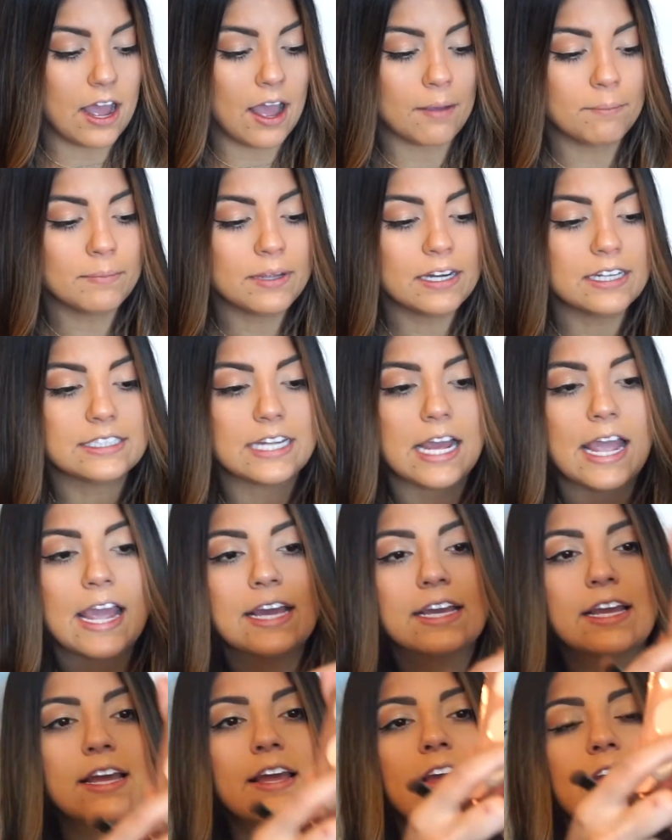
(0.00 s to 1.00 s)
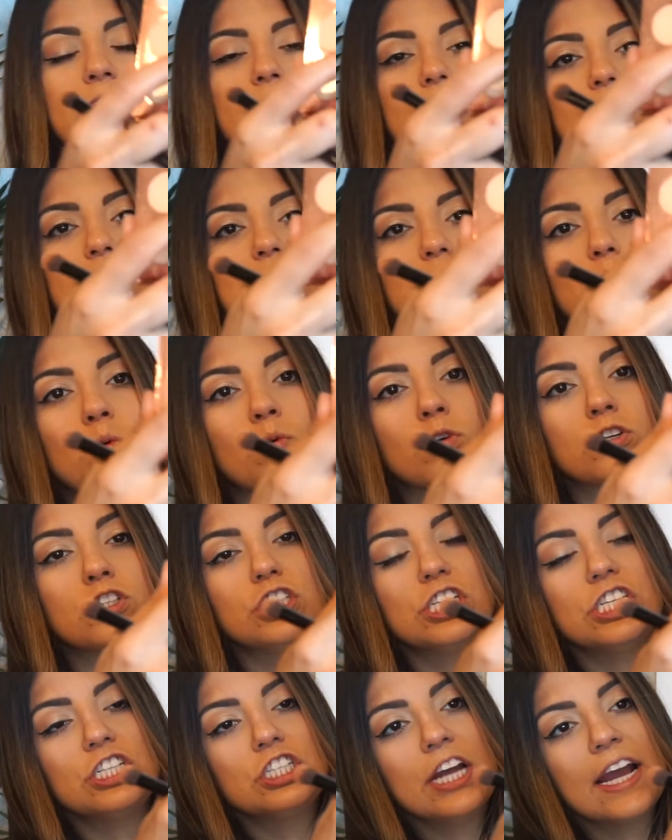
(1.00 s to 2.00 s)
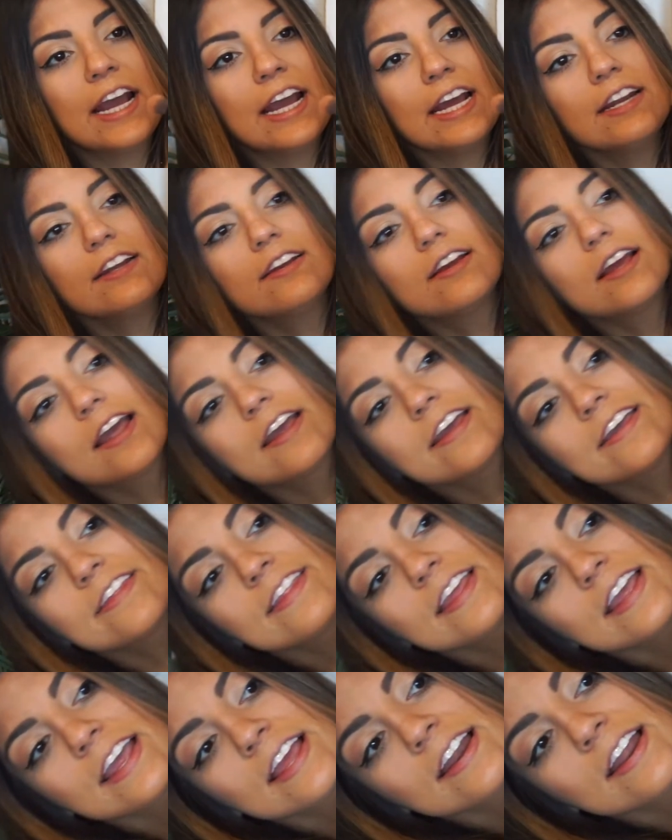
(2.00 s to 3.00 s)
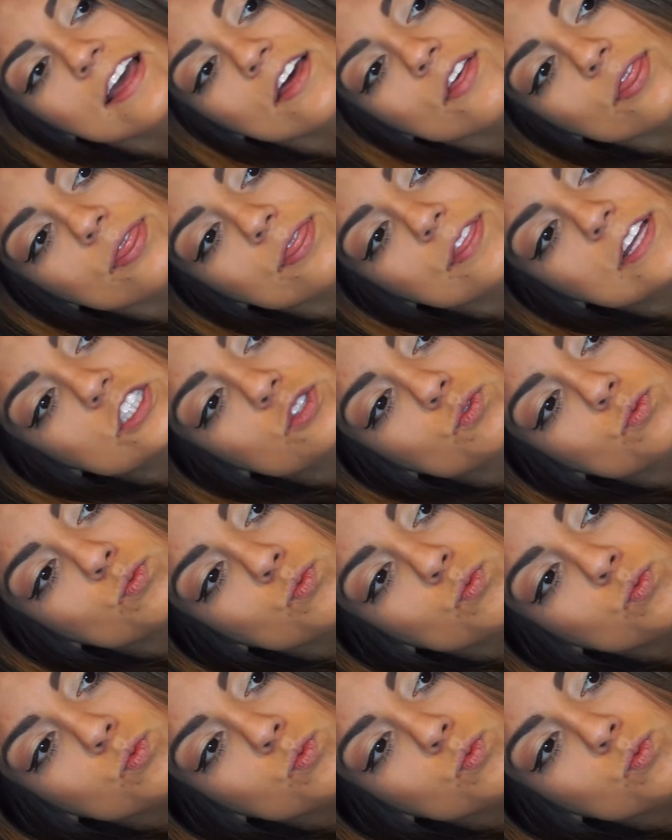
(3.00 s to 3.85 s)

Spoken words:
I'm gonna take this orangey shade and then this